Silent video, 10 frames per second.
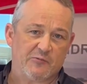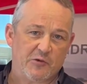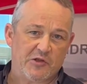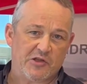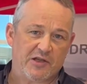I
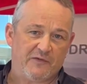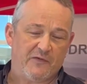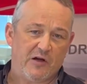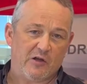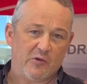appreciate you
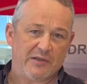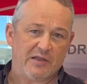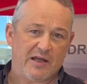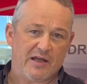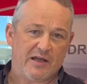
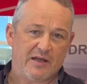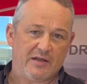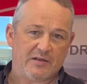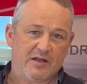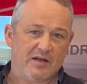following,
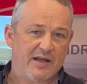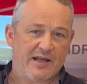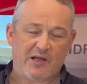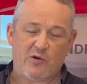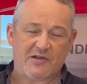and
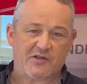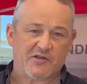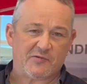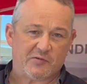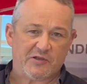any
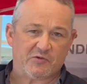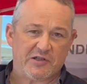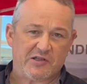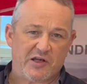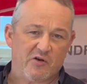questions, please
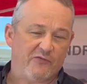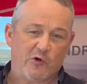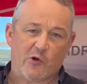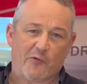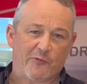reach out.
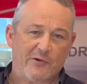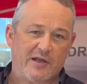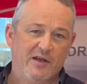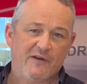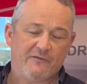
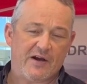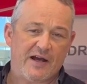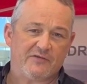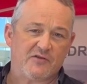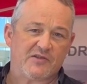
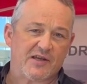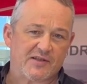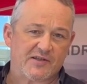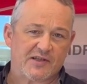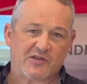
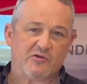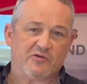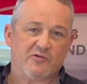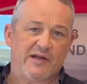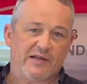
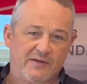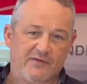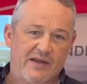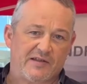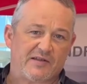403-526-6228.
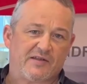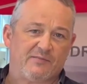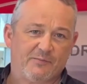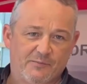Thanks.